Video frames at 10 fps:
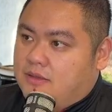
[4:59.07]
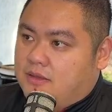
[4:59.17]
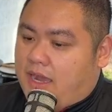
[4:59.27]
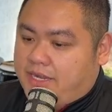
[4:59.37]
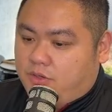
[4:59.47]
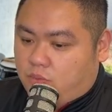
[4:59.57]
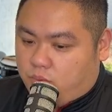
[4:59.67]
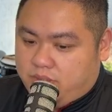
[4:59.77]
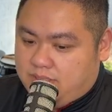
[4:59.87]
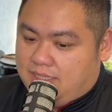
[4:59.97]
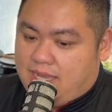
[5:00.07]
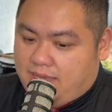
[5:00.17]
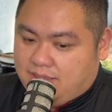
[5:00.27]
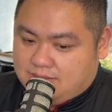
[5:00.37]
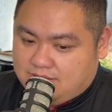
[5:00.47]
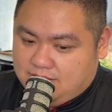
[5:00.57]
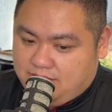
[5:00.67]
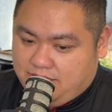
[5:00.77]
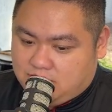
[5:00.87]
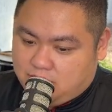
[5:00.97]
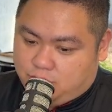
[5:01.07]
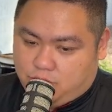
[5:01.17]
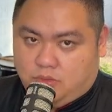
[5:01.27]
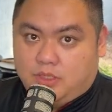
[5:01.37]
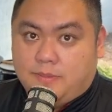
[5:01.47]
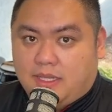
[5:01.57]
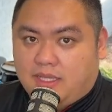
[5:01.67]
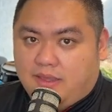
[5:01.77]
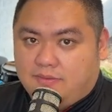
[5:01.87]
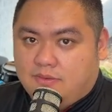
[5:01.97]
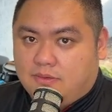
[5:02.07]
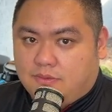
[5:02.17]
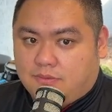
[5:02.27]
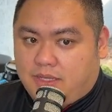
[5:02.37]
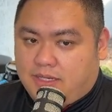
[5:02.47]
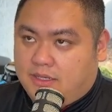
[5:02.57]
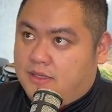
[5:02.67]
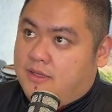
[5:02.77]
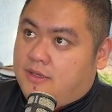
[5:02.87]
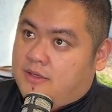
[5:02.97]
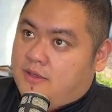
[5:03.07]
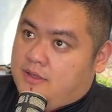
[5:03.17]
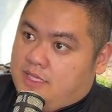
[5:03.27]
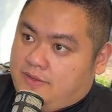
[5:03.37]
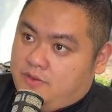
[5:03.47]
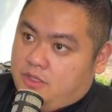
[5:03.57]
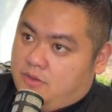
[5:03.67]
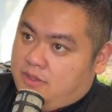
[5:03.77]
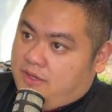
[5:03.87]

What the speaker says: I don't realize it's controlling my life, right? Even though it